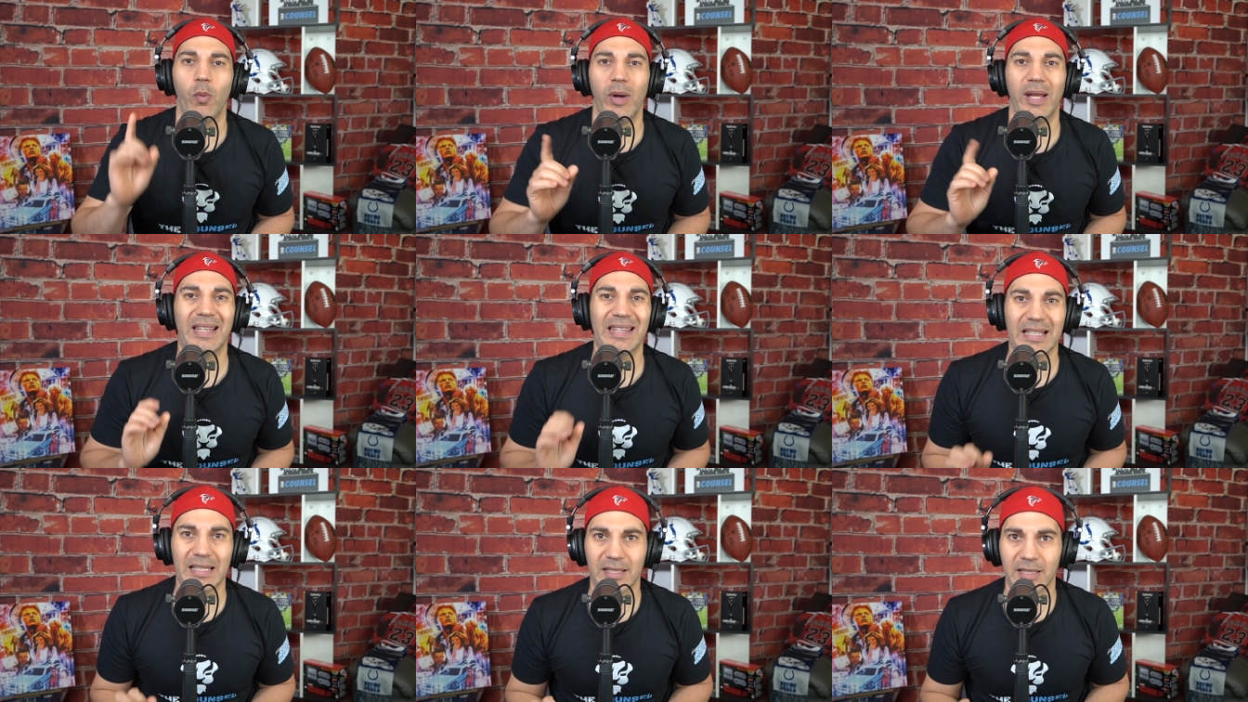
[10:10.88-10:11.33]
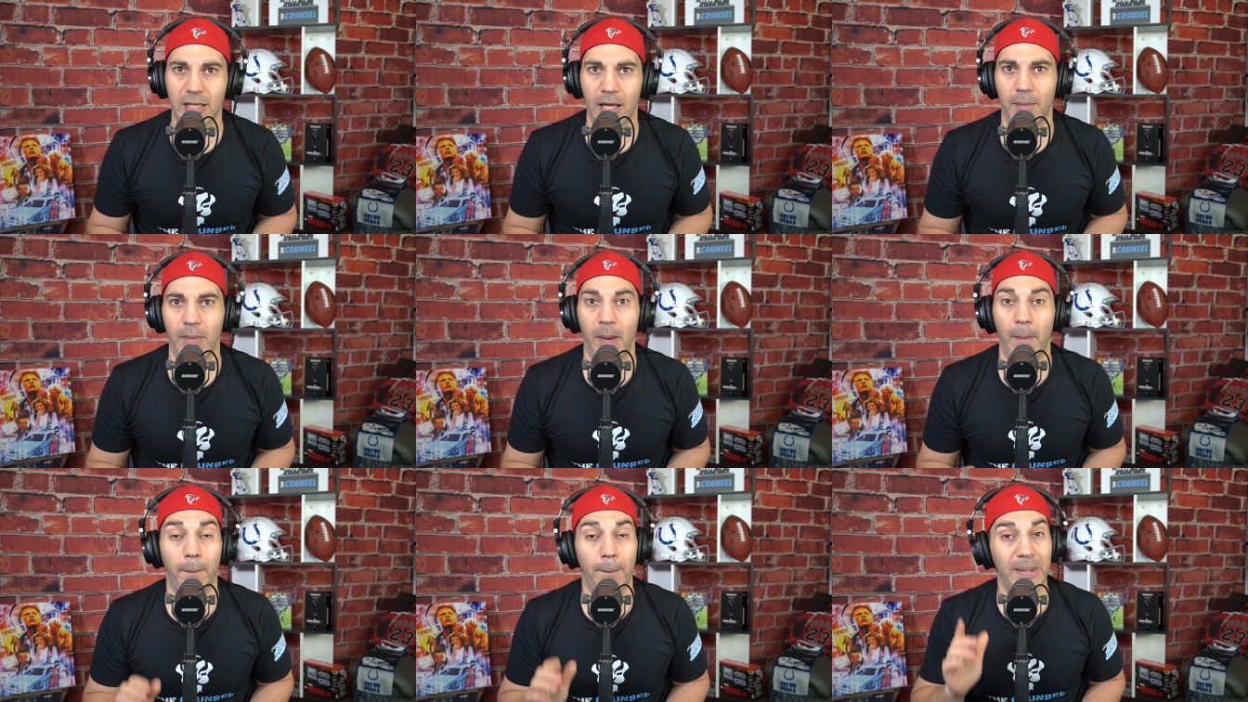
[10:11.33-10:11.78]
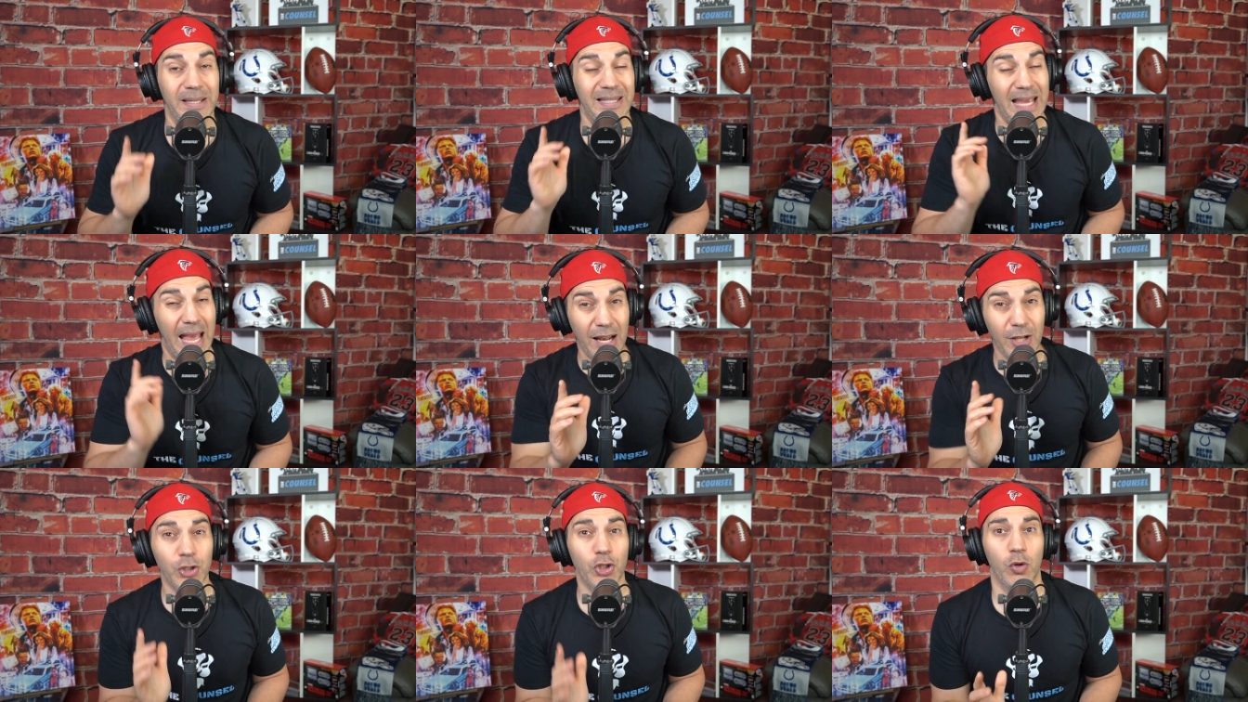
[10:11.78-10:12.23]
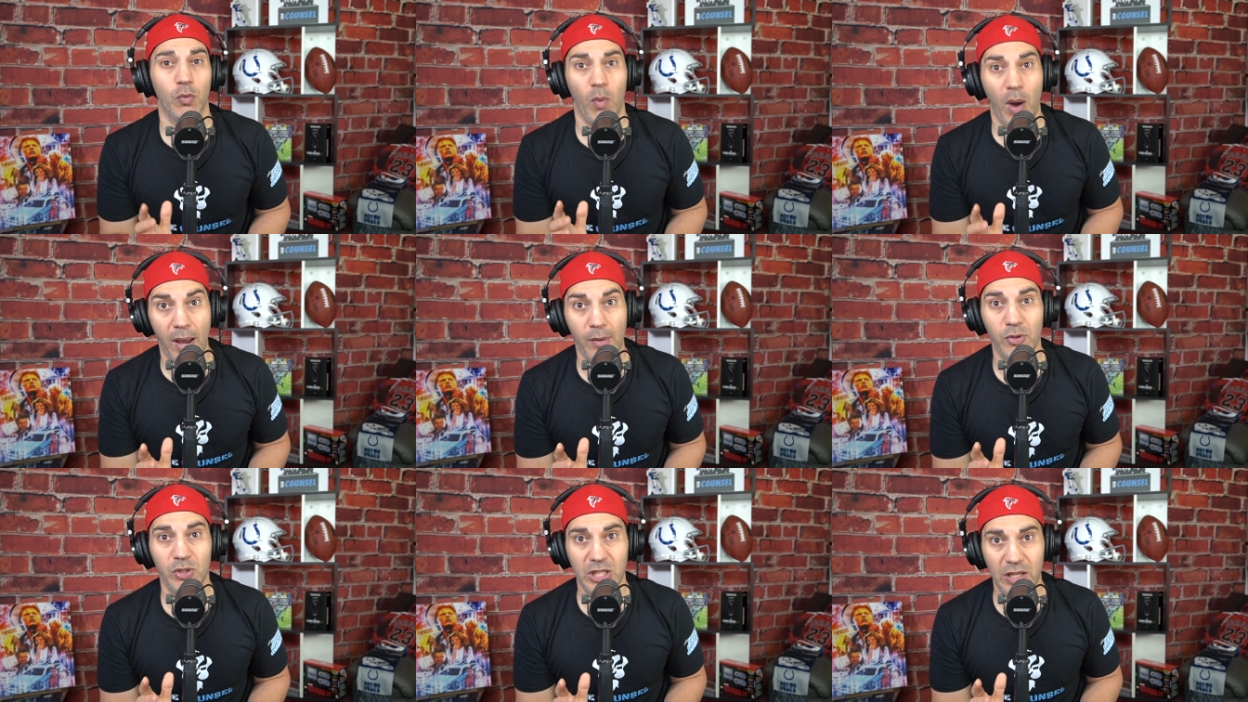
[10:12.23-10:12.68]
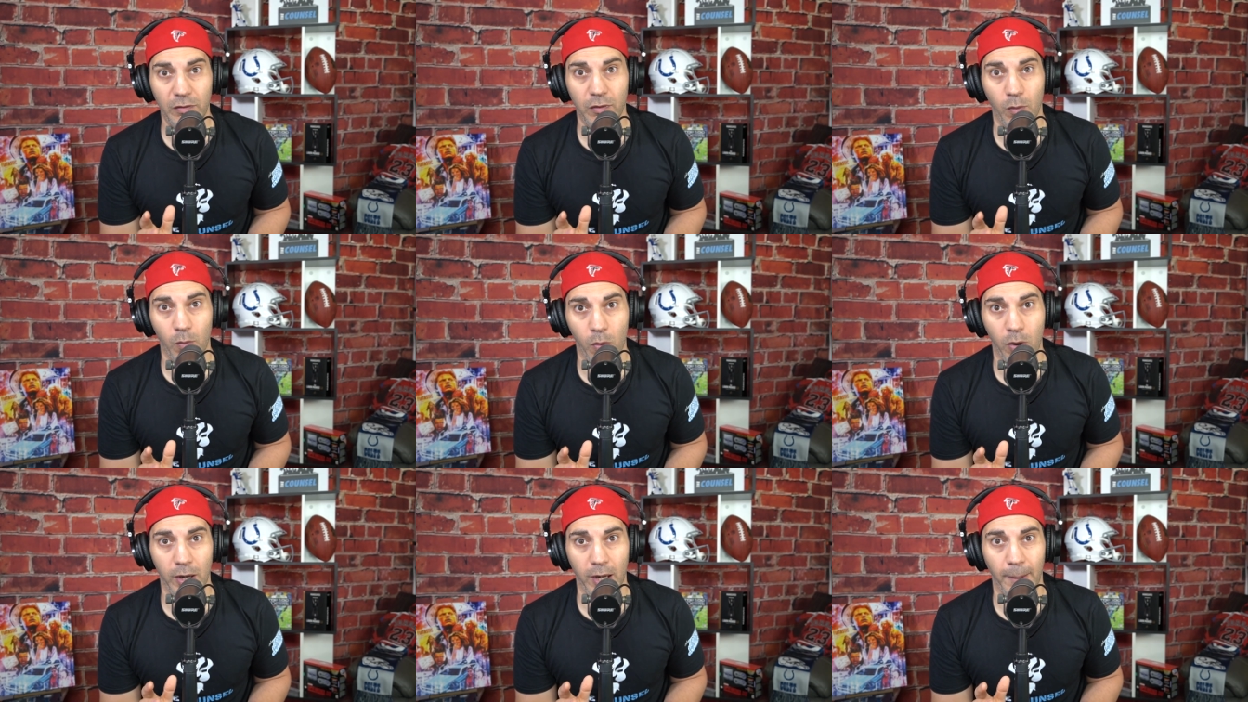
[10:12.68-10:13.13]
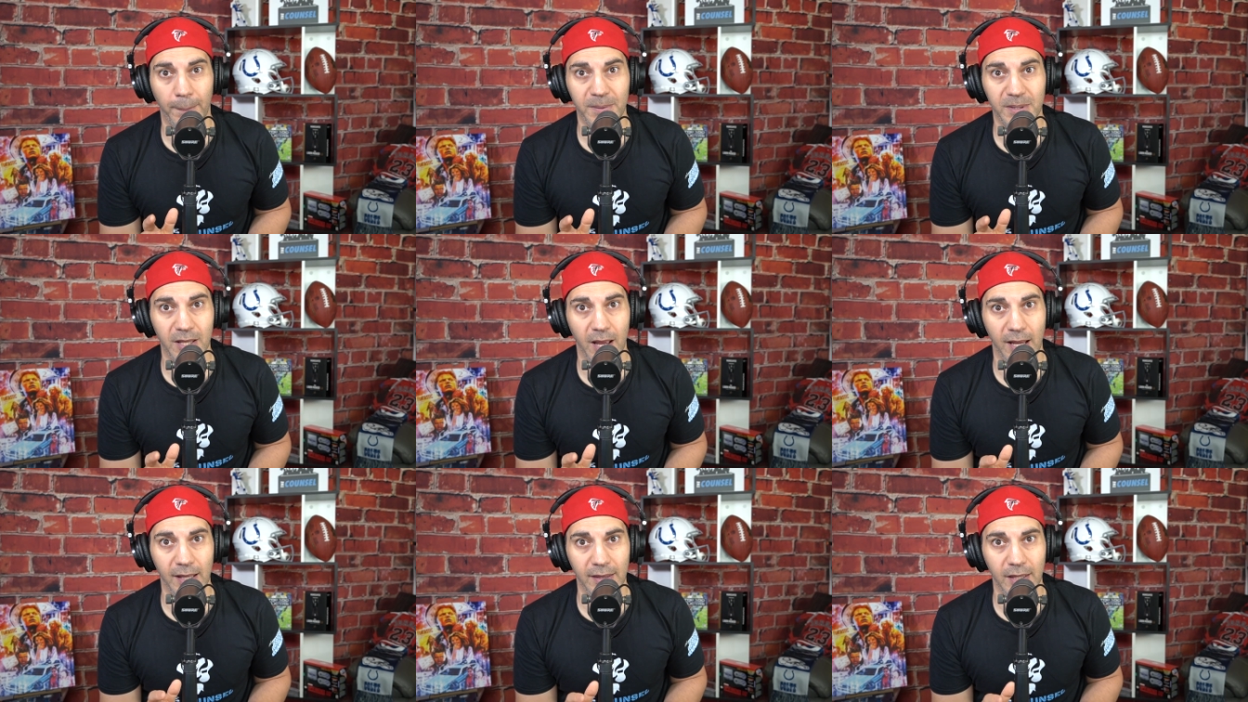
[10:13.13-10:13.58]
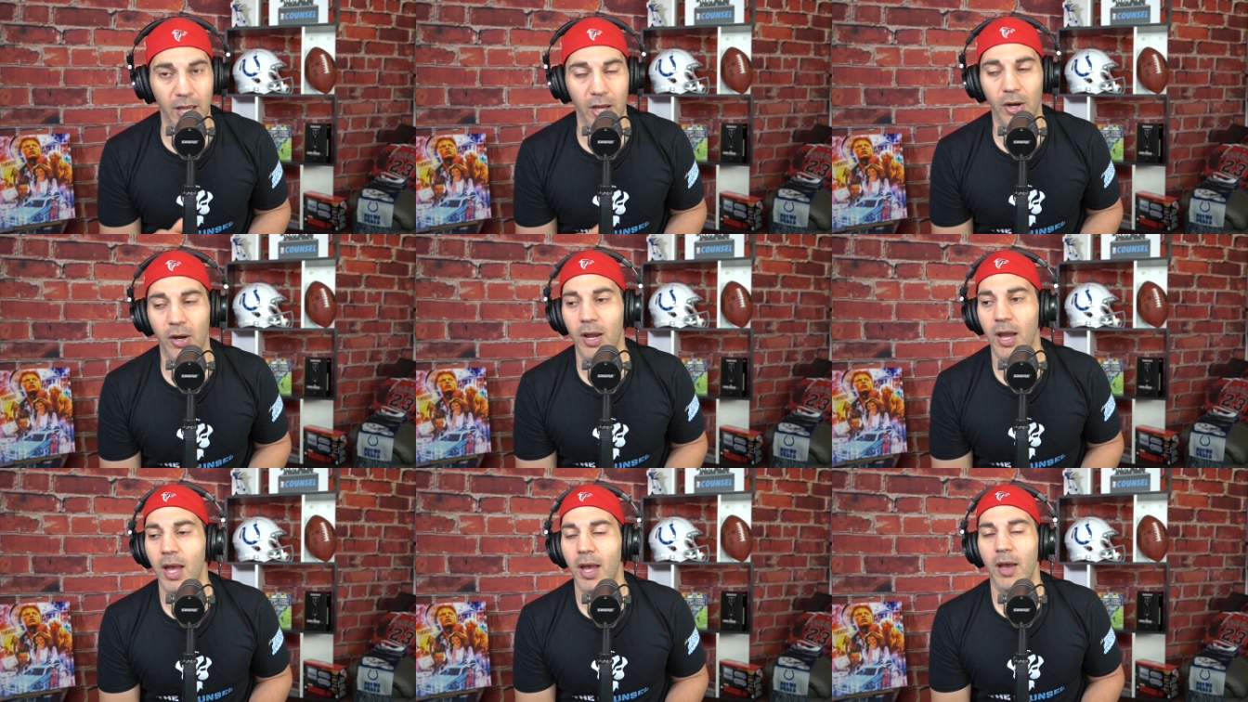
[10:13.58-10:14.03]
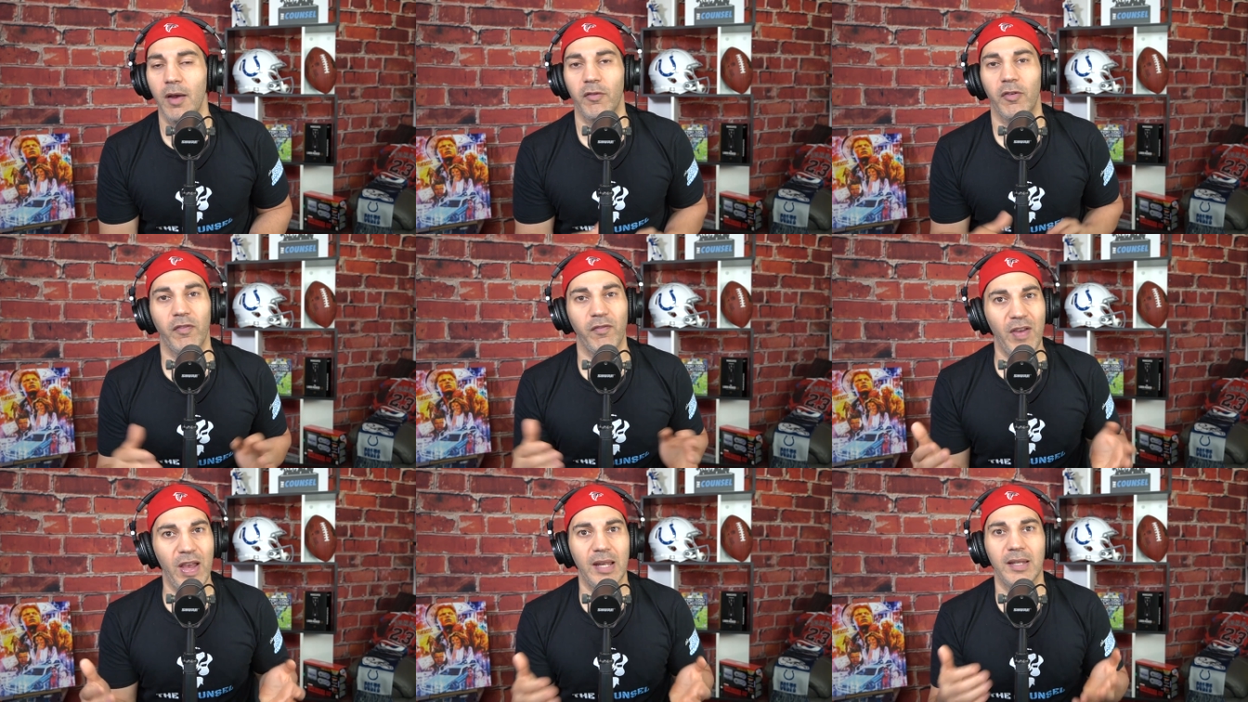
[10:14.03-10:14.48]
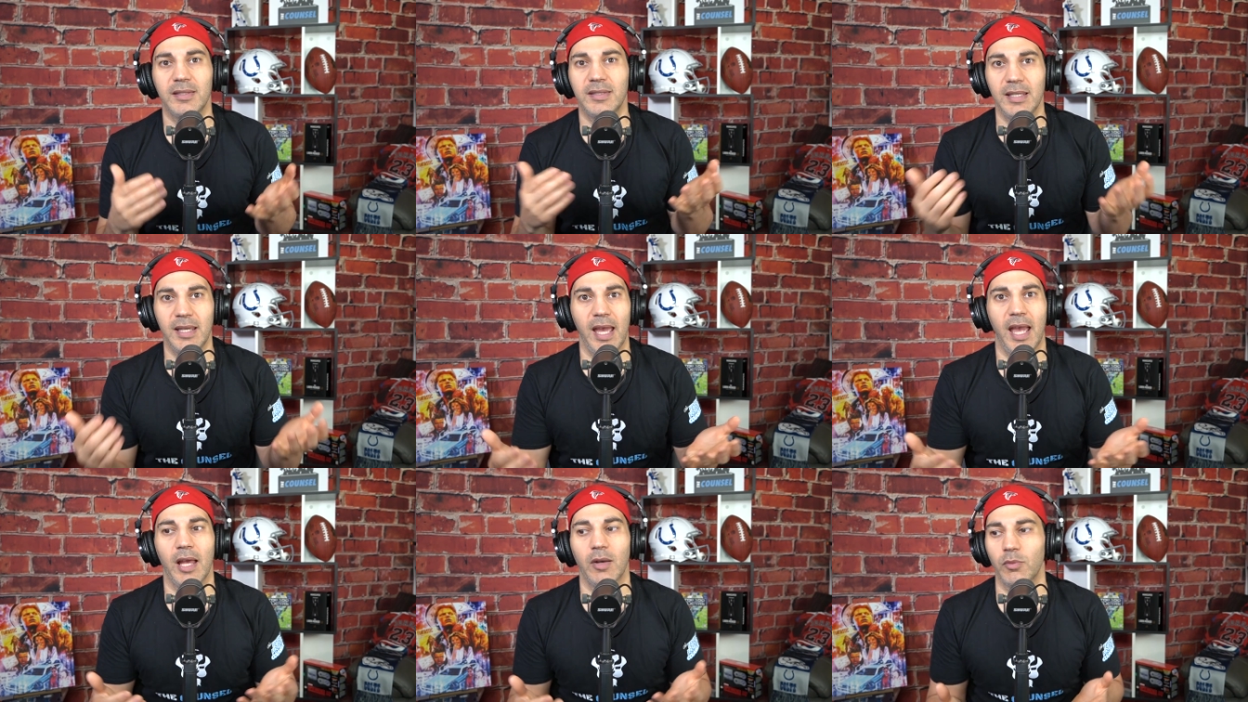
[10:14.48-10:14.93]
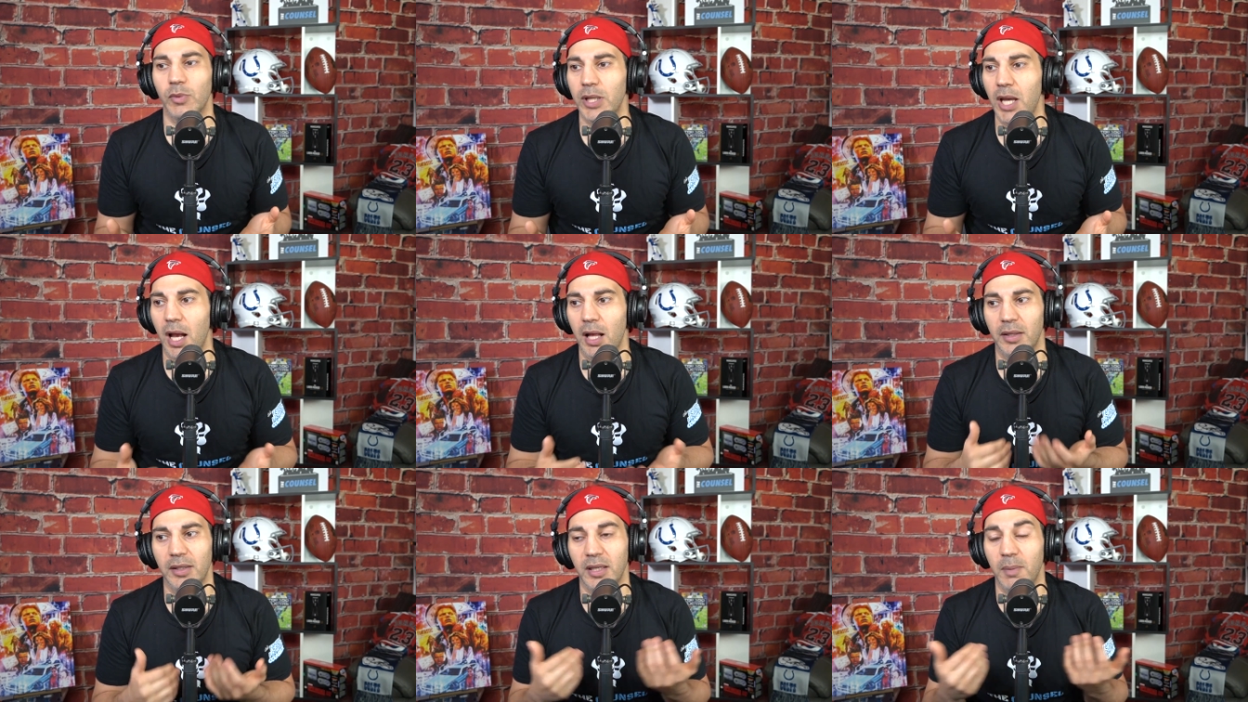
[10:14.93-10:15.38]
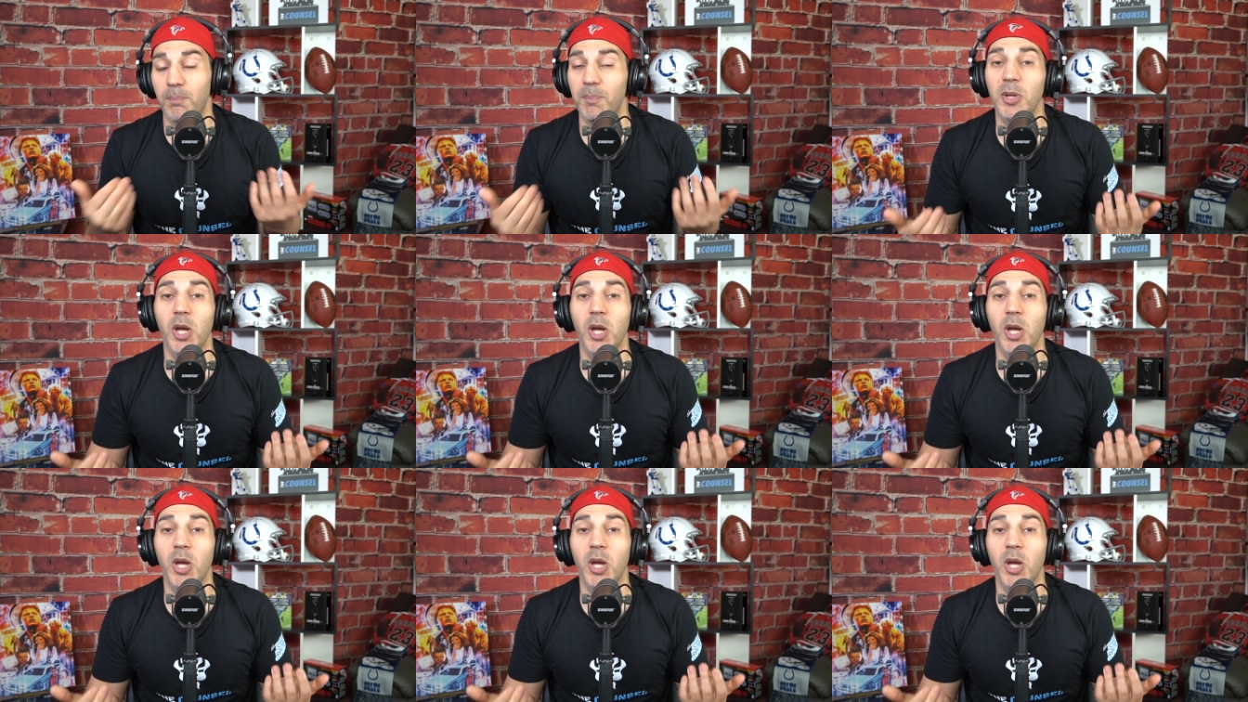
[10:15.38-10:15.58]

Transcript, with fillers: with some potential wide receiver one upside there for fantasy and reality.